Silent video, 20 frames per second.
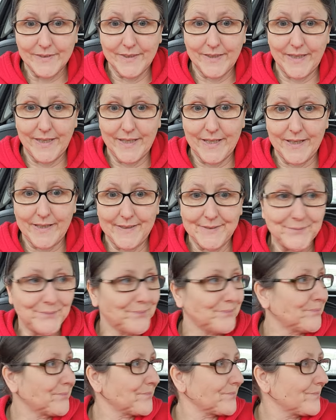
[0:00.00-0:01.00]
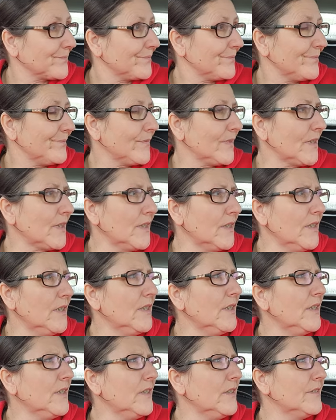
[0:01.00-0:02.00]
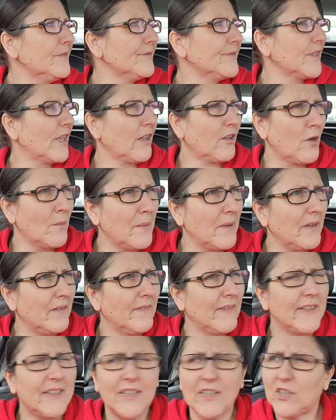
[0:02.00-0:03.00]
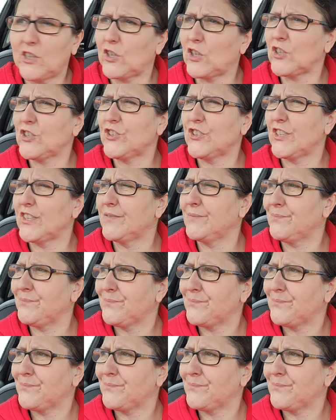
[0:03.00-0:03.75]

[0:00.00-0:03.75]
Yeah. I got a bit of indigestion.